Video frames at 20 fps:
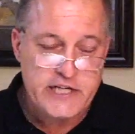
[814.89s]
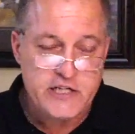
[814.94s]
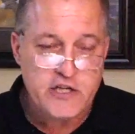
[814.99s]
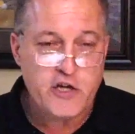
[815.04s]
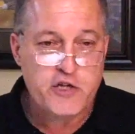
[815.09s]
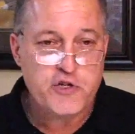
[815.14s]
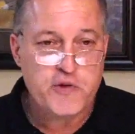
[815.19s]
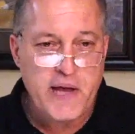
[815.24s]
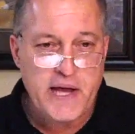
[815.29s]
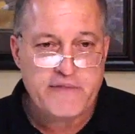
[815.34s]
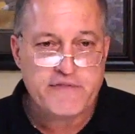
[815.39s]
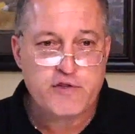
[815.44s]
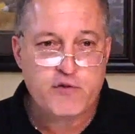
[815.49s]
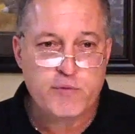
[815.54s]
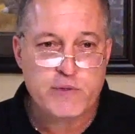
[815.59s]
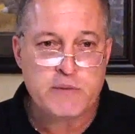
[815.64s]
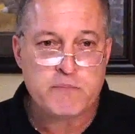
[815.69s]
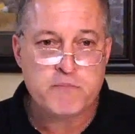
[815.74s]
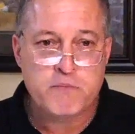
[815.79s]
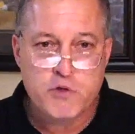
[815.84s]
No, you have to
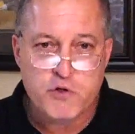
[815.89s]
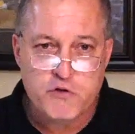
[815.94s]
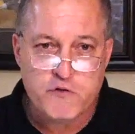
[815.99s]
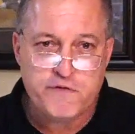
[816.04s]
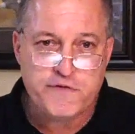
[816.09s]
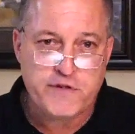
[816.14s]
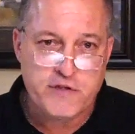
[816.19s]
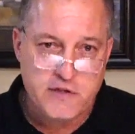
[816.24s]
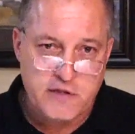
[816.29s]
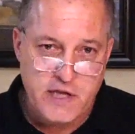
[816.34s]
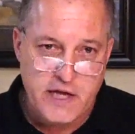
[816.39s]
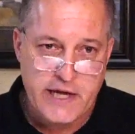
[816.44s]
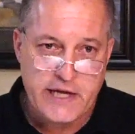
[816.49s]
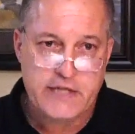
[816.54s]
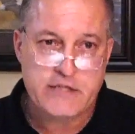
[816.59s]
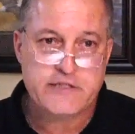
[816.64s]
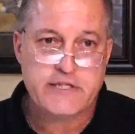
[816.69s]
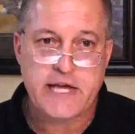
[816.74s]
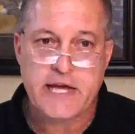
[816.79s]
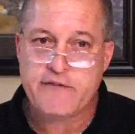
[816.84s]
remove the
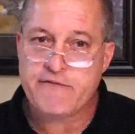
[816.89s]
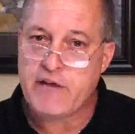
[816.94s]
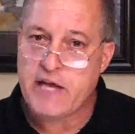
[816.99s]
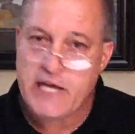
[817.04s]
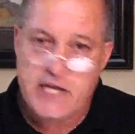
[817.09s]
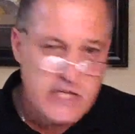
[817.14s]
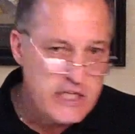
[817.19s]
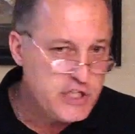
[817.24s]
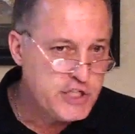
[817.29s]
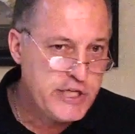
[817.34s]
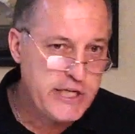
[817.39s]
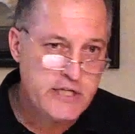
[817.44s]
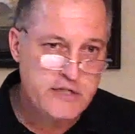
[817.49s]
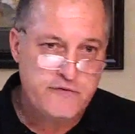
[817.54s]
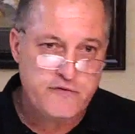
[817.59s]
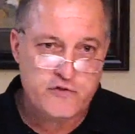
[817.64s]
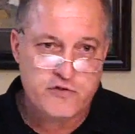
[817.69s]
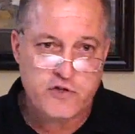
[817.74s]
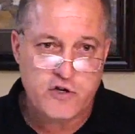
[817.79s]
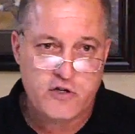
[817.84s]
light to have any chance
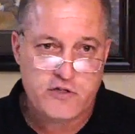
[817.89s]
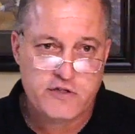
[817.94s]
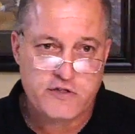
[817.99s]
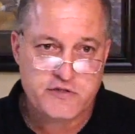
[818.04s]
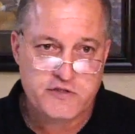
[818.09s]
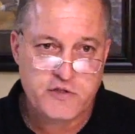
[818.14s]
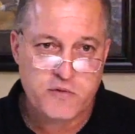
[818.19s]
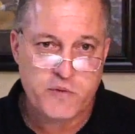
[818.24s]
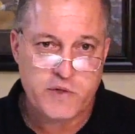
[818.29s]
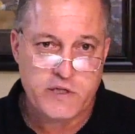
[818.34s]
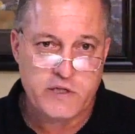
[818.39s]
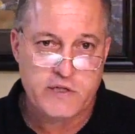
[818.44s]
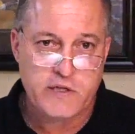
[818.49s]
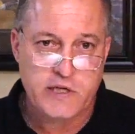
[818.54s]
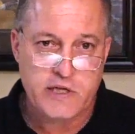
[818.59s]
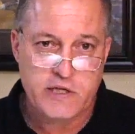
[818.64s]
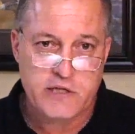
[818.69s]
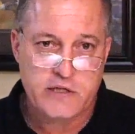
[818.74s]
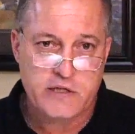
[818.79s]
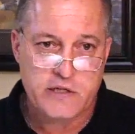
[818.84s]
for darkness to win in,
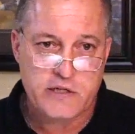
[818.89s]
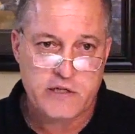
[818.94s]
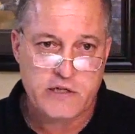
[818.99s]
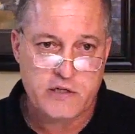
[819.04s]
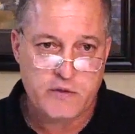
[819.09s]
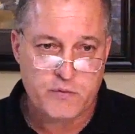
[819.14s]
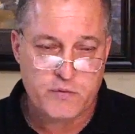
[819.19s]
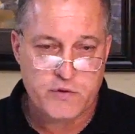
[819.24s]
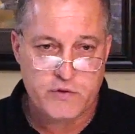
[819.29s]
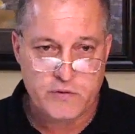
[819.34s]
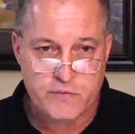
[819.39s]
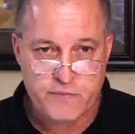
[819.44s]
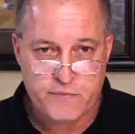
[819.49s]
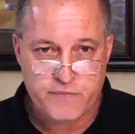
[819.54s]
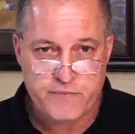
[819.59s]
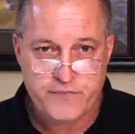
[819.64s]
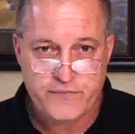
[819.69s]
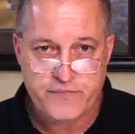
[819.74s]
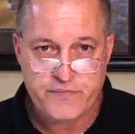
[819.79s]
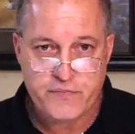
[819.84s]
in, in a room.
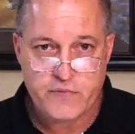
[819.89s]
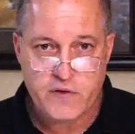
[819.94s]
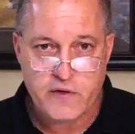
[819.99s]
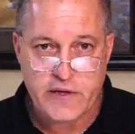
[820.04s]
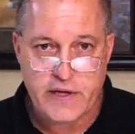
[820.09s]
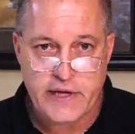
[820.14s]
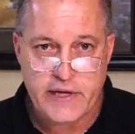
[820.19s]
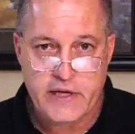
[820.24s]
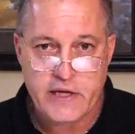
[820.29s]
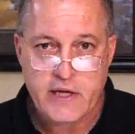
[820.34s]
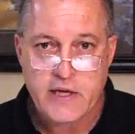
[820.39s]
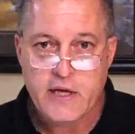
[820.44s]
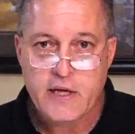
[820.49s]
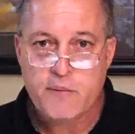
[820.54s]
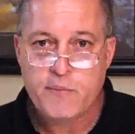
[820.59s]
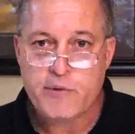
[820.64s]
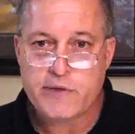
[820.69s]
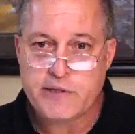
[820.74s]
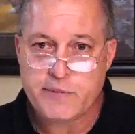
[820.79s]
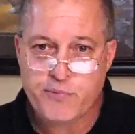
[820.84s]
Okay?
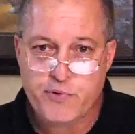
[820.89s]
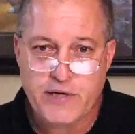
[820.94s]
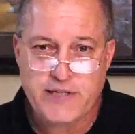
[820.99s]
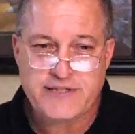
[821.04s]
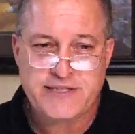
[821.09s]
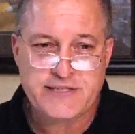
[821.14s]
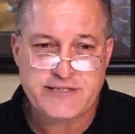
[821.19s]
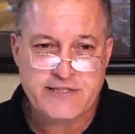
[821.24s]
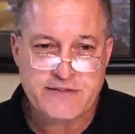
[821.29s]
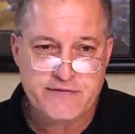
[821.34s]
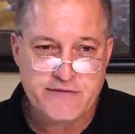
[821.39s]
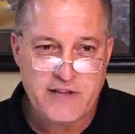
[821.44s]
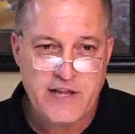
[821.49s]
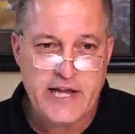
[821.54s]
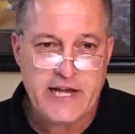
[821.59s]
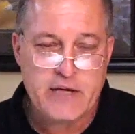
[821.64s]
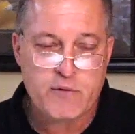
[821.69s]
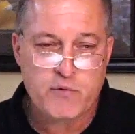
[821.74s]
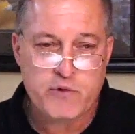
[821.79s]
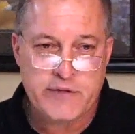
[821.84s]
But the presence of
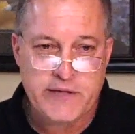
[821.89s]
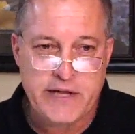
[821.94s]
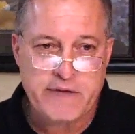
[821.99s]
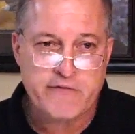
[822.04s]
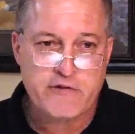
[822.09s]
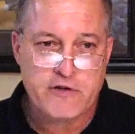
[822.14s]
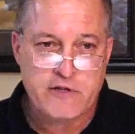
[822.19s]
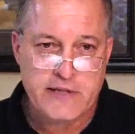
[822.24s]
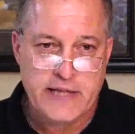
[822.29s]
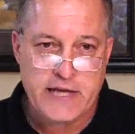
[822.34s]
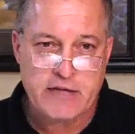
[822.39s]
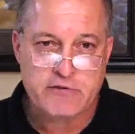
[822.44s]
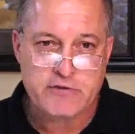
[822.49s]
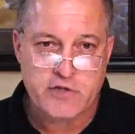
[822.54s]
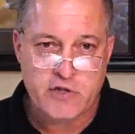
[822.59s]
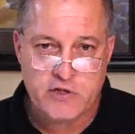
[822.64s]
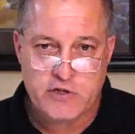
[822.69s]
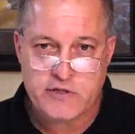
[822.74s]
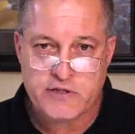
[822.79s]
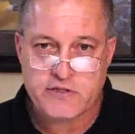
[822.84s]
light will never allow
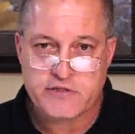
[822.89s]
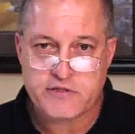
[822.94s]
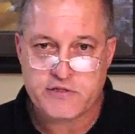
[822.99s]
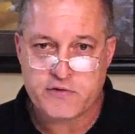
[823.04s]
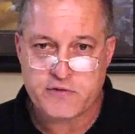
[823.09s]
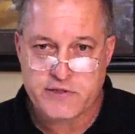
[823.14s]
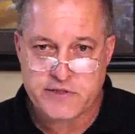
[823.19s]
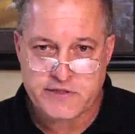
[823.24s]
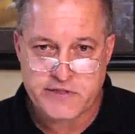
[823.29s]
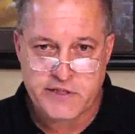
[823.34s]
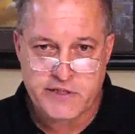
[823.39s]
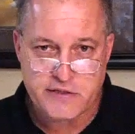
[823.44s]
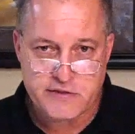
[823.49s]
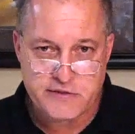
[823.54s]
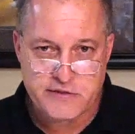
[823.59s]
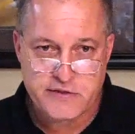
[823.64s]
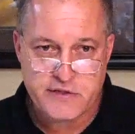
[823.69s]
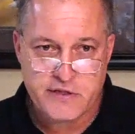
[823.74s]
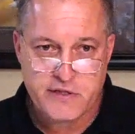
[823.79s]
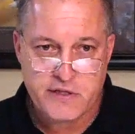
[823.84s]
darkness to exist.